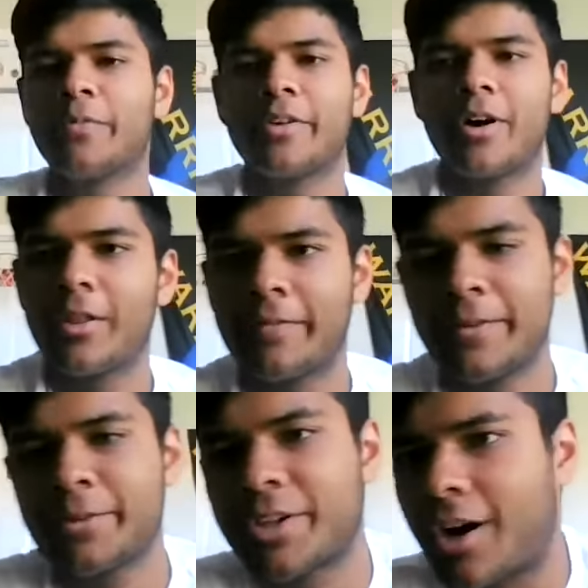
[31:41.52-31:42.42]
hopefully all the
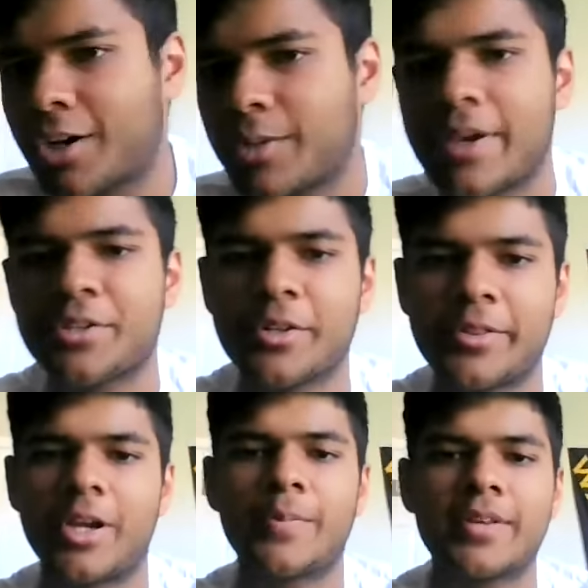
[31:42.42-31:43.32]
future
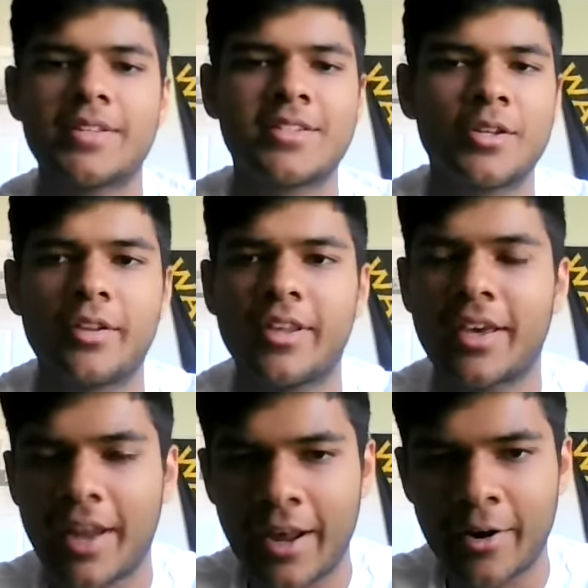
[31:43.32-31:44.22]
occupational therapists
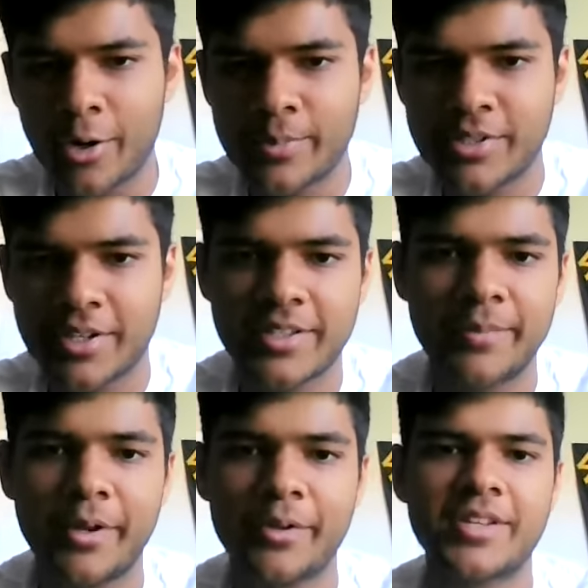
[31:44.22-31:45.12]
tuning in at home
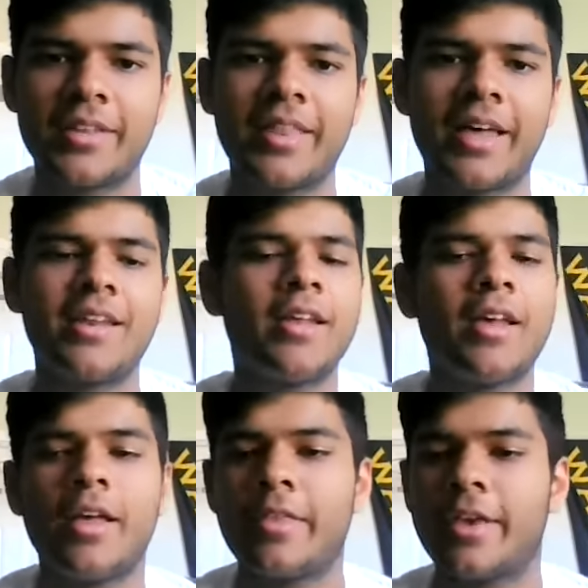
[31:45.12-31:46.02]
took some notes on
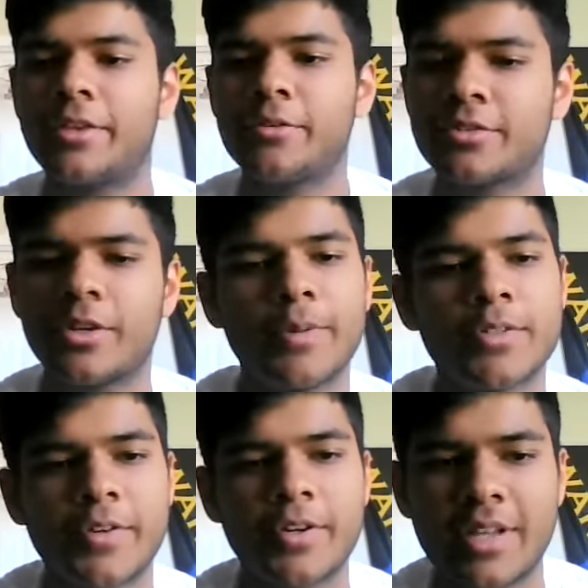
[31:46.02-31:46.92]
that. Thank you
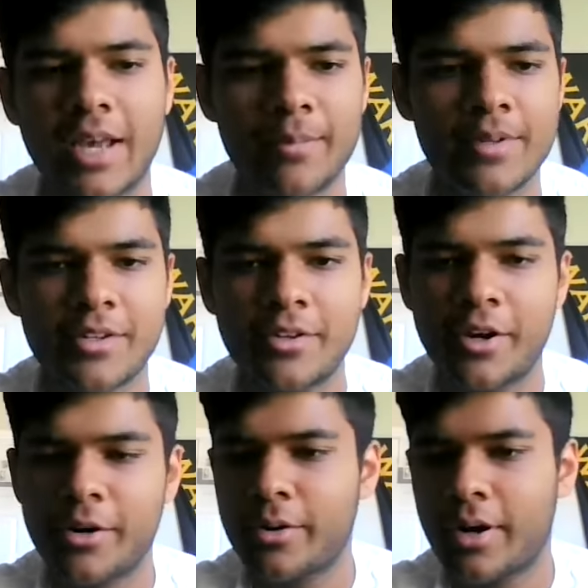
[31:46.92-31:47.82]
so much for your time,
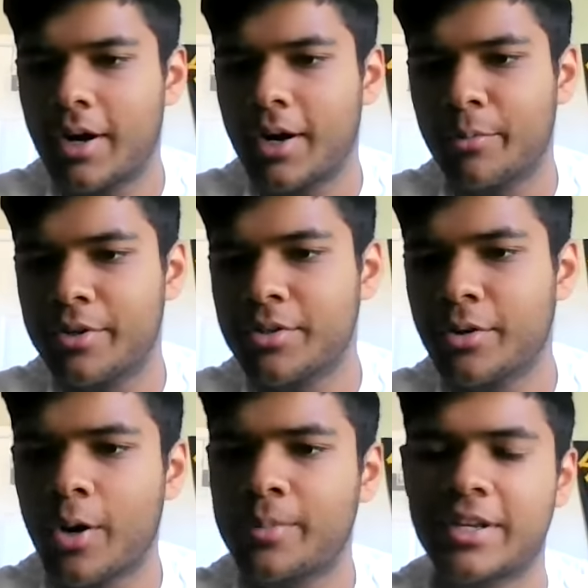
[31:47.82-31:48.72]
Mr.
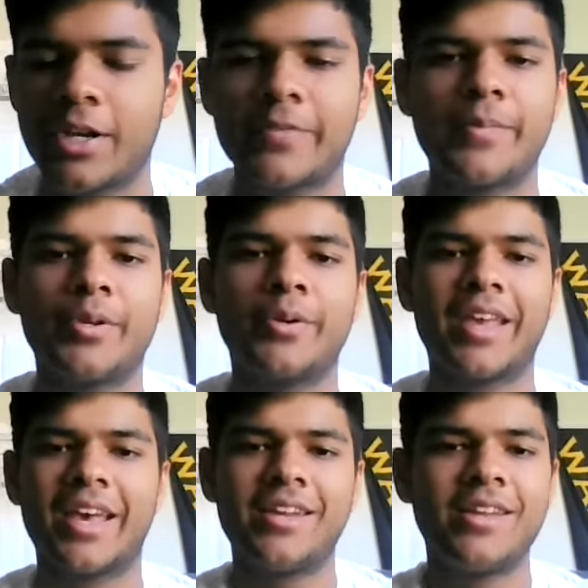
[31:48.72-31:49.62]
Doe. We do hope to hear
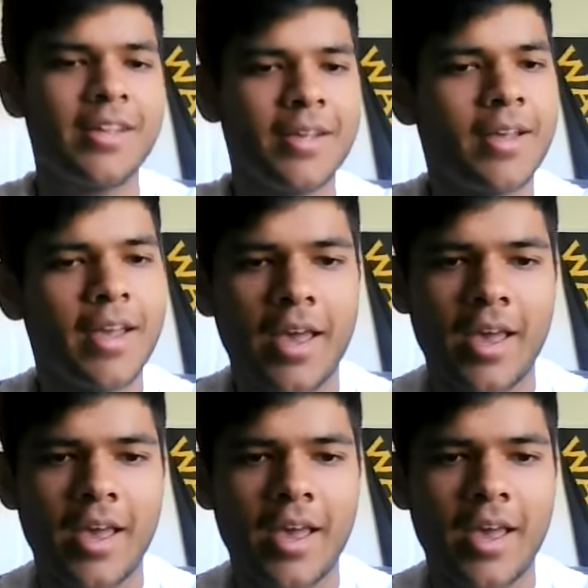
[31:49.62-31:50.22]
from you again.